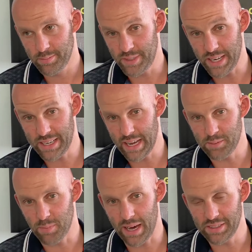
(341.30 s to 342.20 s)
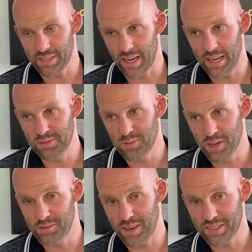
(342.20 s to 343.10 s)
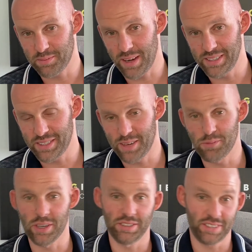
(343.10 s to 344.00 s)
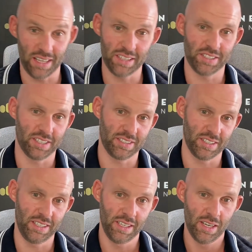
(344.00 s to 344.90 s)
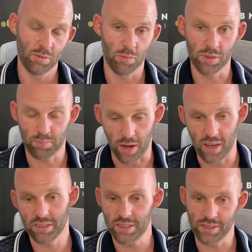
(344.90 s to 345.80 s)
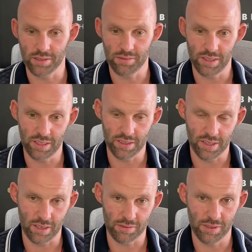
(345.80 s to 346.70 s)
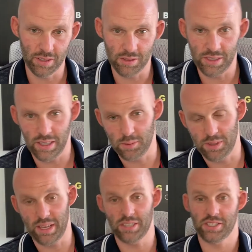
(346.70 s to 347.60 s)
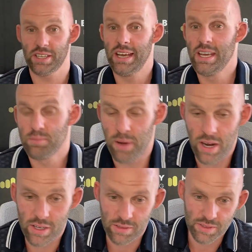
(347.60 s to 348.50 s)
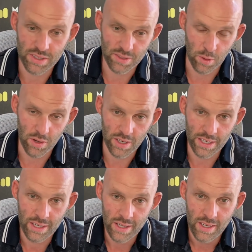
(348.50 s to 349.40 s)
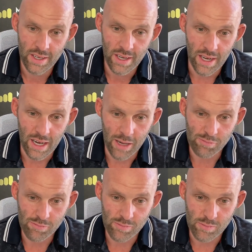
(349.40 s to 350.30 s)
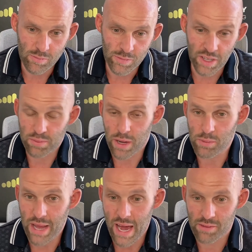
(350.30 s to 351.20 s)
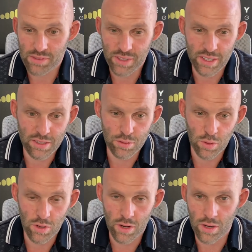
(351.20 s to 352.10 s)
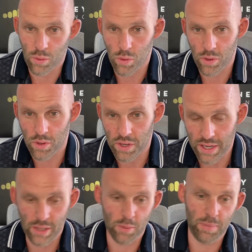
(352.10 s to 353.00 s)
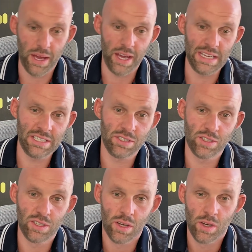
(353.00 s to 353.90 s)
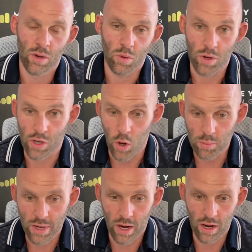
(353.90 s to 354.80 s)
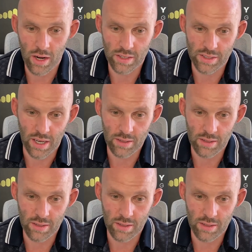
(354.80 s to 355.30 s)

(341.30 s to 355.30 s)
dedicate my time or invest my time more intelligently, more positively, instead of dealing with that shit. Part of the story. That's why we have Digistore or EloPage or Copecard,